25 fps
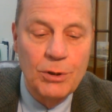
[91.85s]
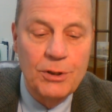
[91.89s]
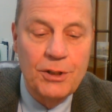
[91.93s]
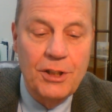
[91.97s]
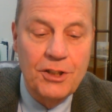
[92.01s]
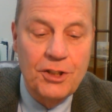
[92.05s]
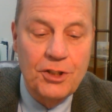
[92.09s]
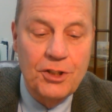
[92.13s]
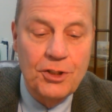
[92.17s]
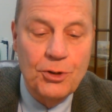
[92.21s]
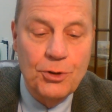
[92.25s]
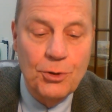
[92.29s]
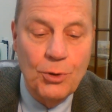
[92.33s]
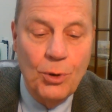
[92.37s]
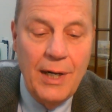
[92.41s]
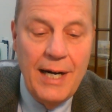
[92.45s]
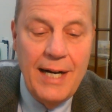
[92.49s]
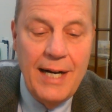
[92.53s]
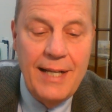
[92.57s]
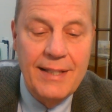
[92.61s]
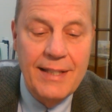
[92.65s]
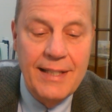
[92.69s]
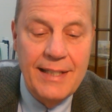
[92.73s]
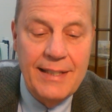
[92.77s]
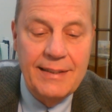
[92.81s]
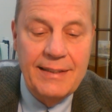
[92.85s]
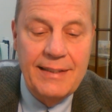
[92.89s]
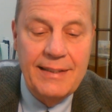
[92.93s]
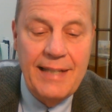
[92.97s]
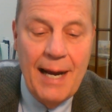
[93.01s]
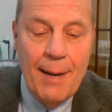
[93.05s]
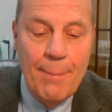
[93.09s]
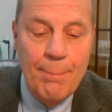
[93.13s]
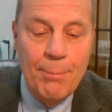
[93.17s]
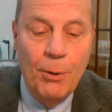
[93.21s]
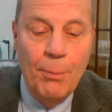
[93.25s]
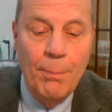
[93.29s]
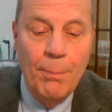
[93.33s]
destroy this
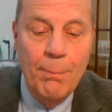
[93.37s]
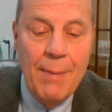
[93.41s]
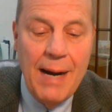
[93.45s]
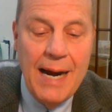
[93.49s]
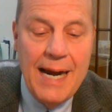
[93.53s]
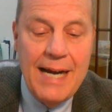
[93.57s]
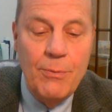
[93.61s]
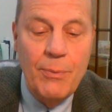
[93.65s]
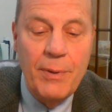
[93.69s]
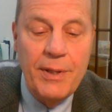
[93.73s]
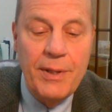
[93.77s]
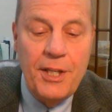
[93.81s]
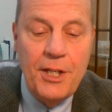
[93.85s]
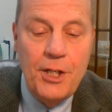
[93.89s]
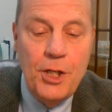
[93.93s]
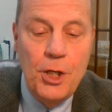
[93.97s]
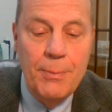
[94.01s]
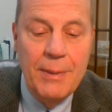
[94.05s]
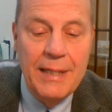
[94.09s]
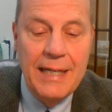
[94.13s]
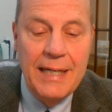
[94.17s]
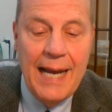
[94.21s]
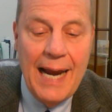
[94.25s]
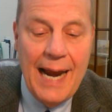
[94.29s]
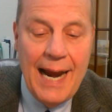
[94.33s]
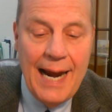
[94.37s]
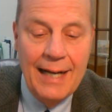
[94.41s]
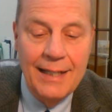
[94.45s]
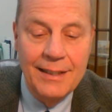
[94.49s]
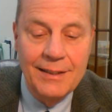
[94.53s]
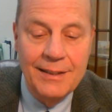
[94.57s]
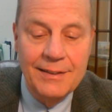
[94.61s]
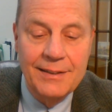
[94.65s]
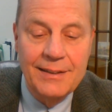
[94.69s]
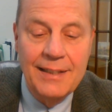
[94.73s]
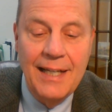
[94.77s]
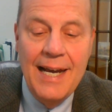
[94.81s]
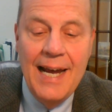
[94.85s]
temple made with human
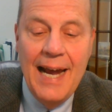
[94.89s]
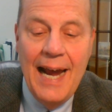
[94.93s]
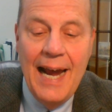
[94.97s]
hands,